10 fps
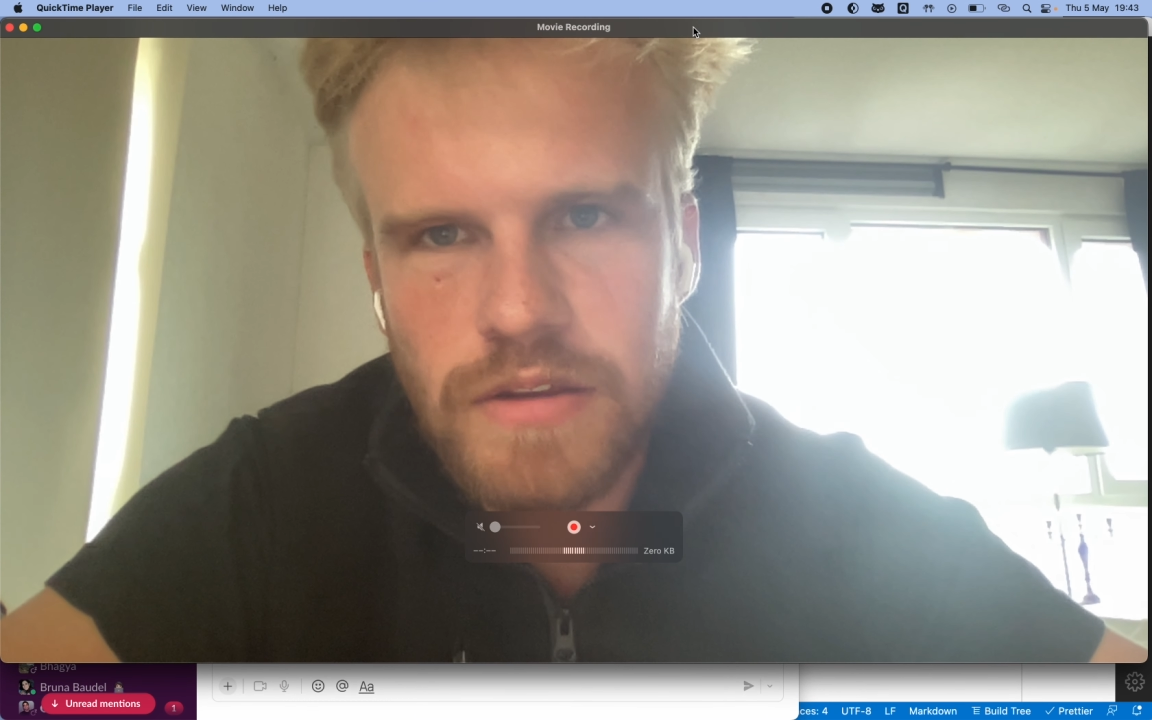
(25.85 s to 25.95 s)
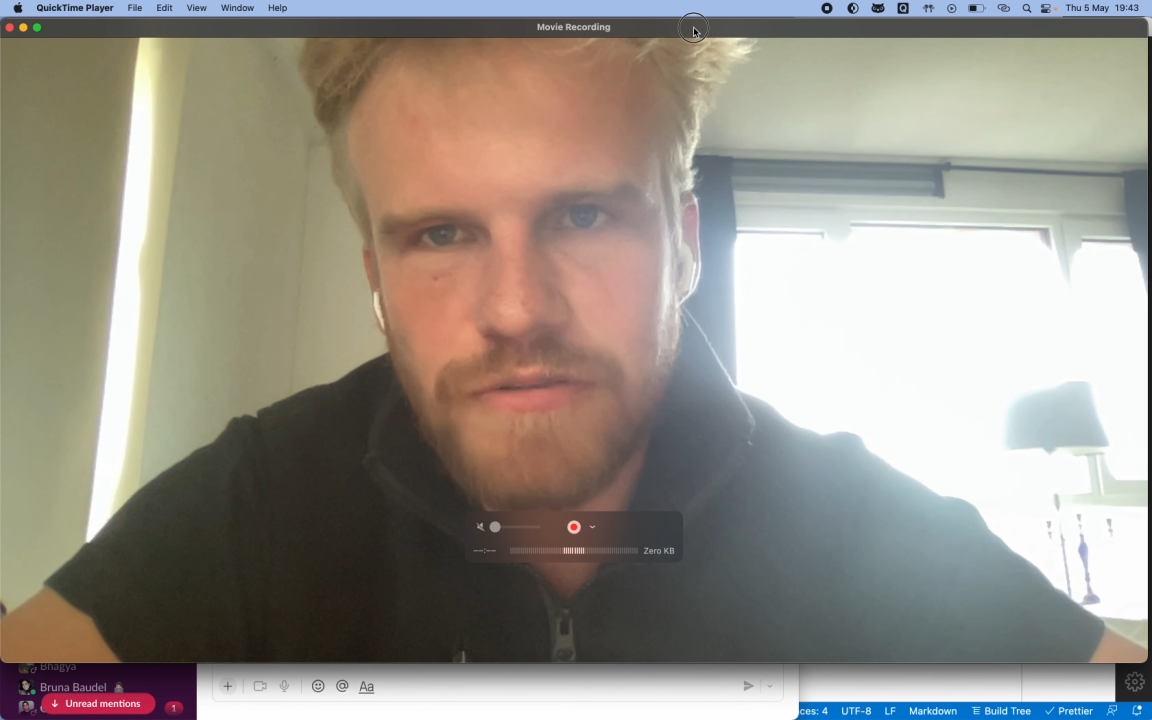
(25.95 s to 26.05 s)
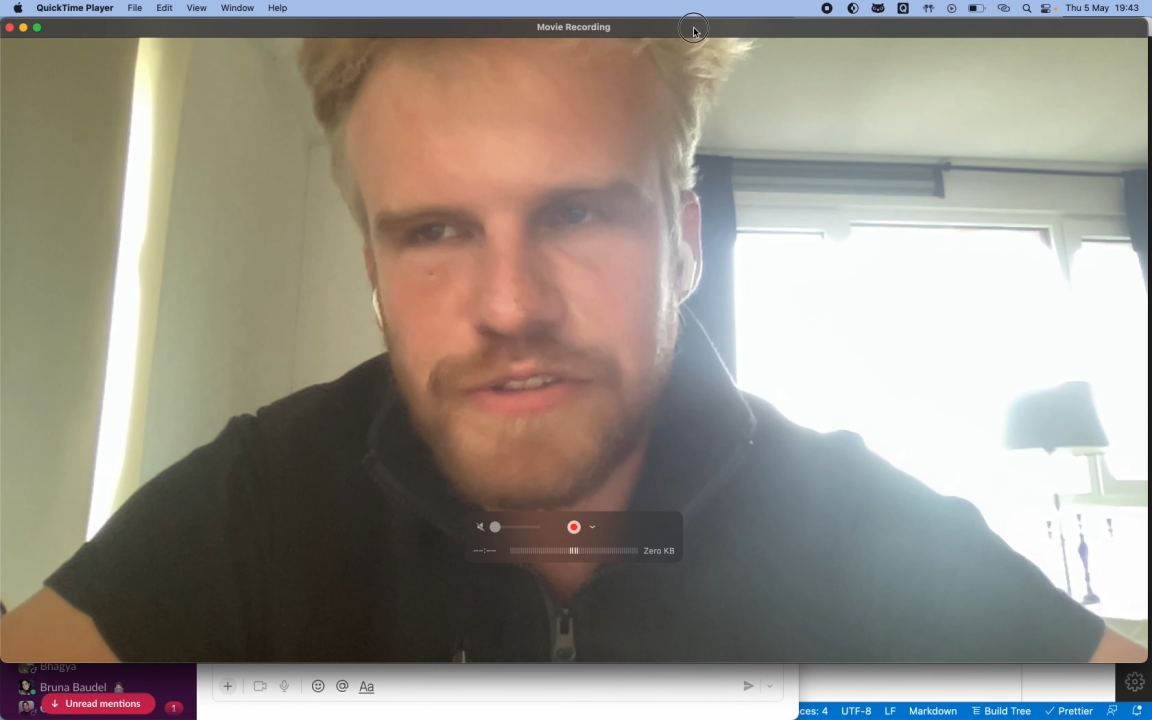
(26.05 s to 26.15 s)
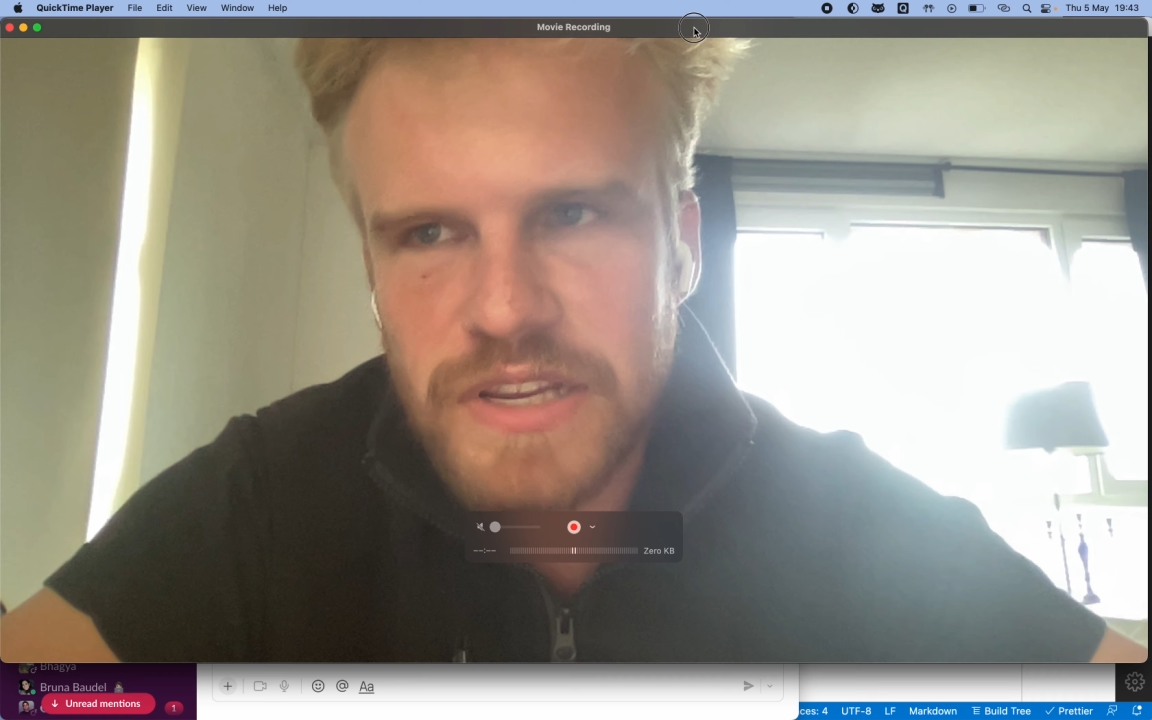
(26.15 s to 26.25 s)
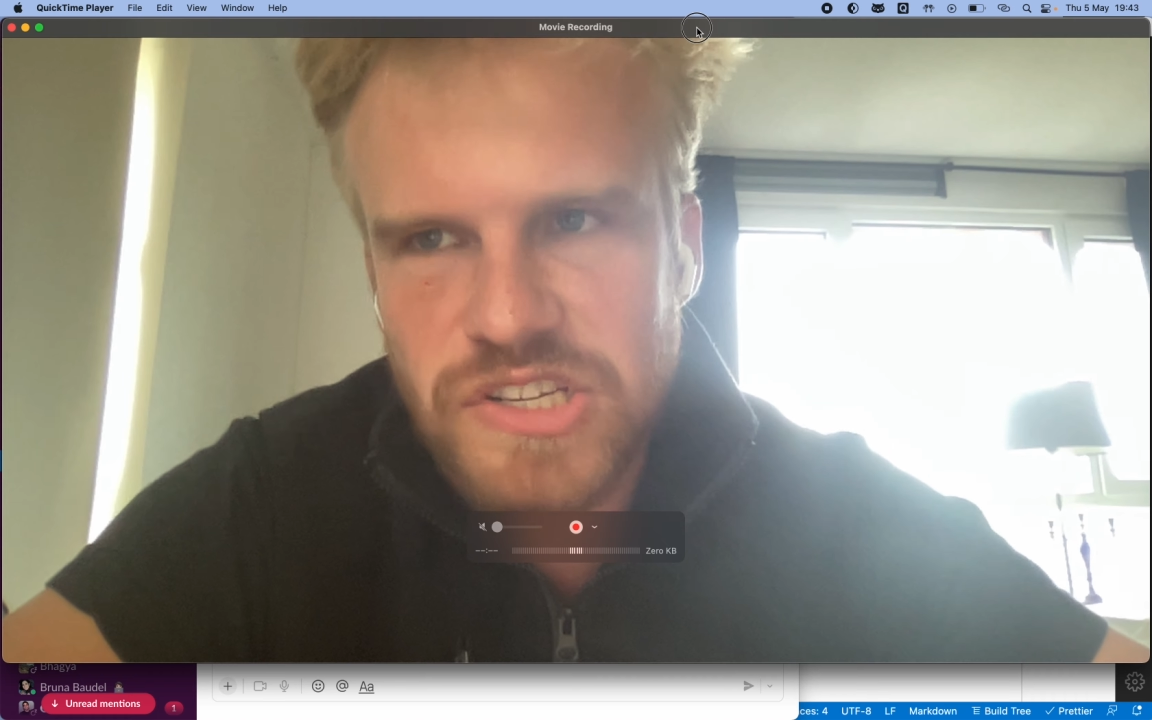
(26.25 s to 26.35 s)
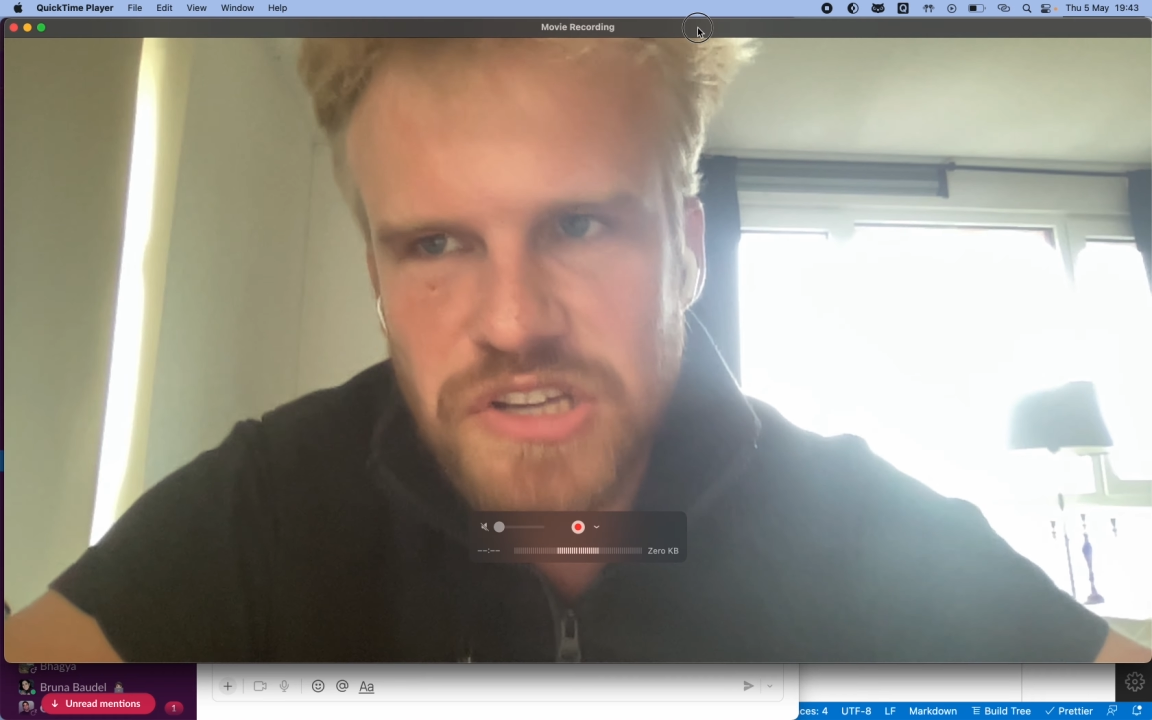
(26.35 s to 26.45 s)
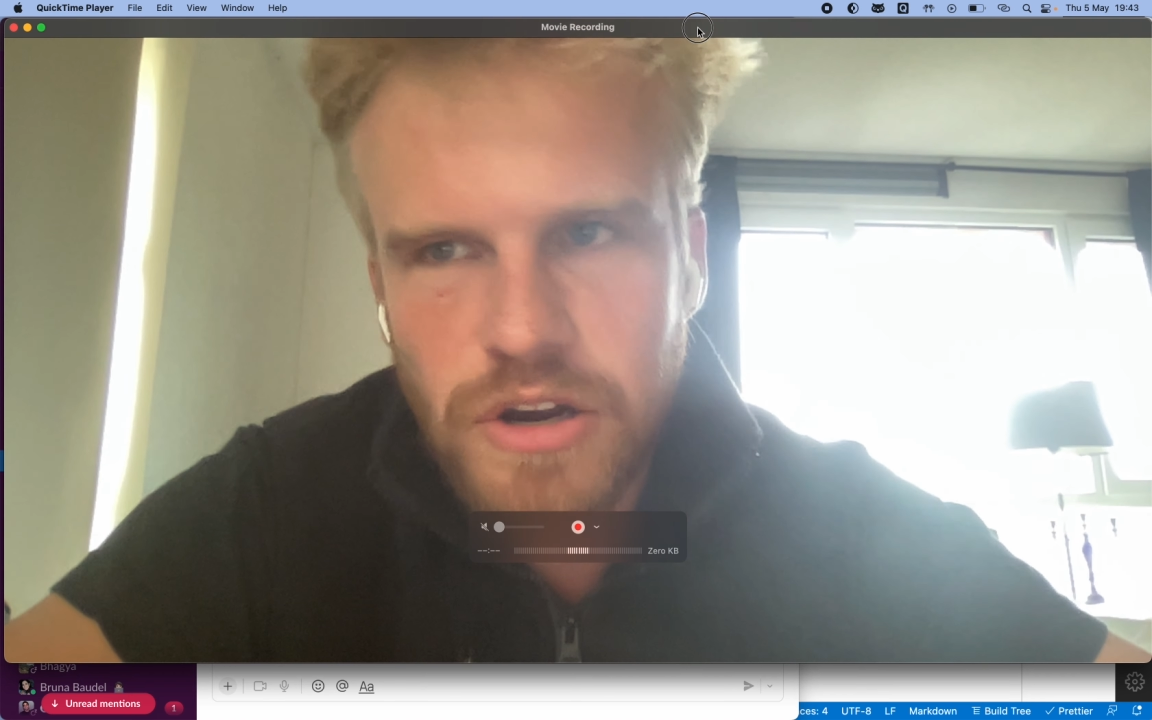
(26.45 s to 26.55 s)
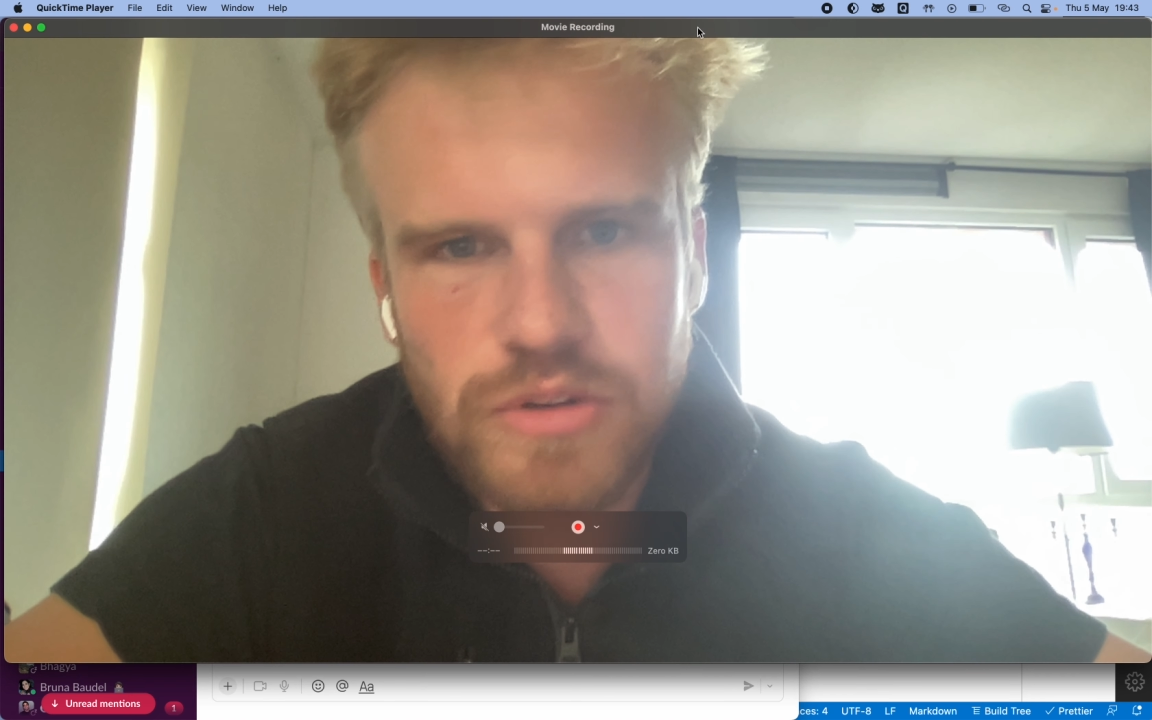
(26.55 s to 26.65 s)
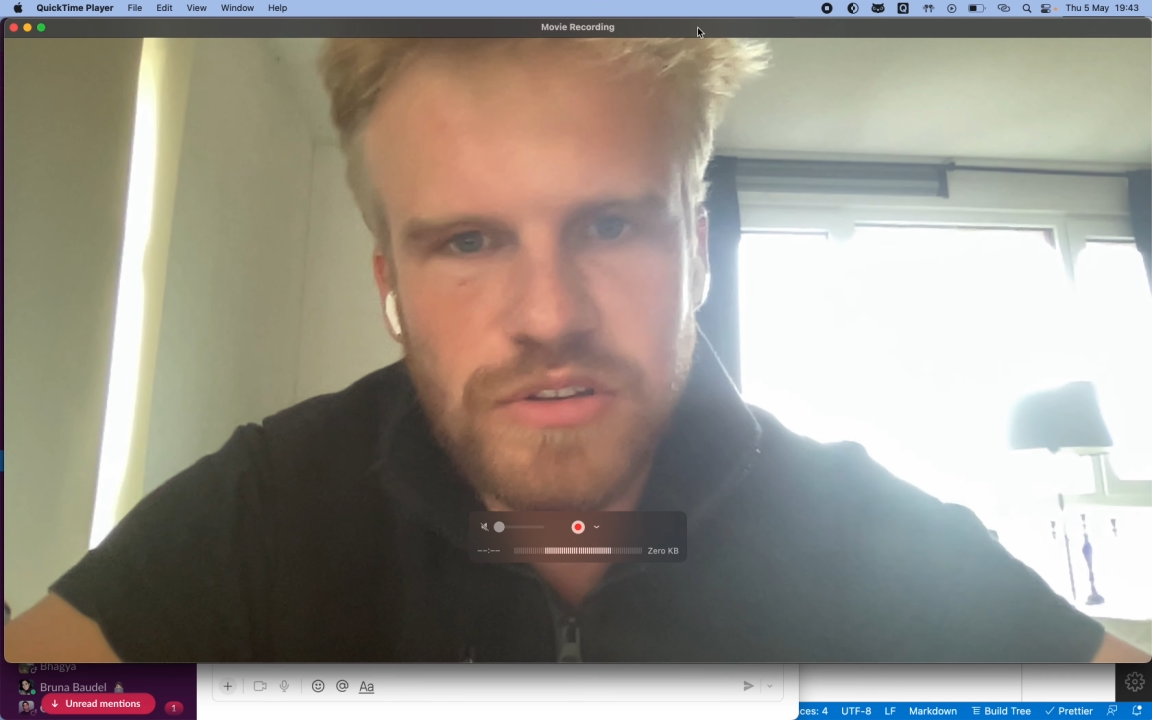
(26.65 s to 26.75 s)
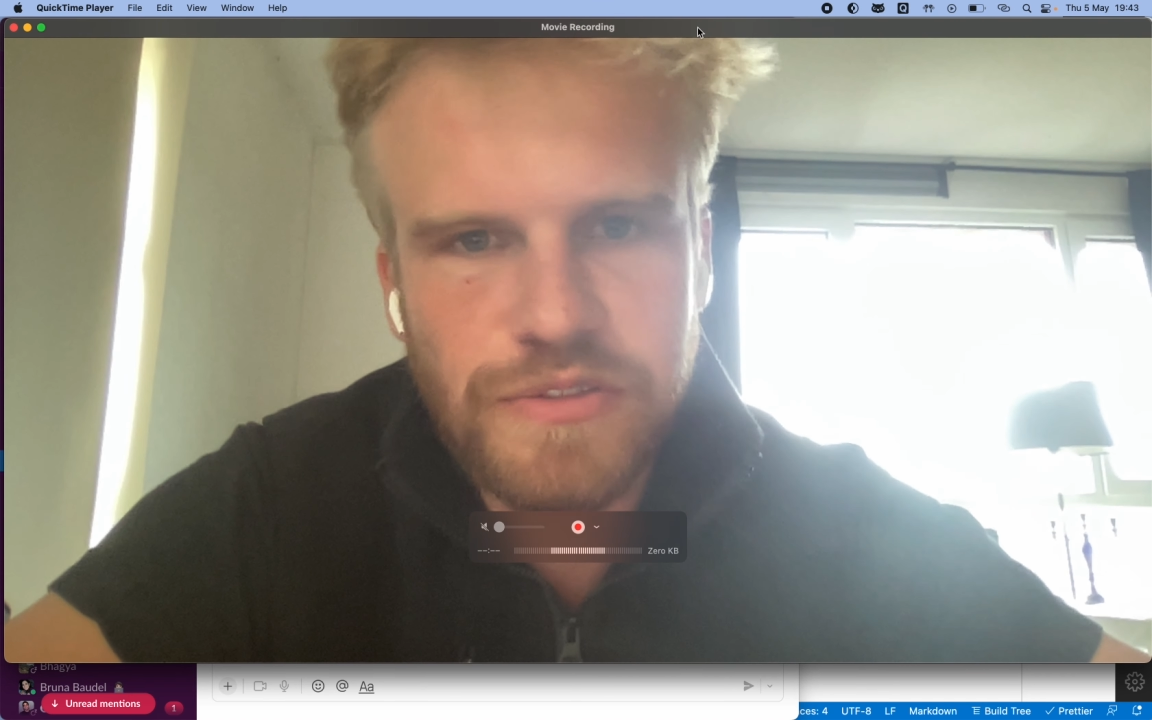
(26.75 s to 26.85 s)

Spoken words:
VS Code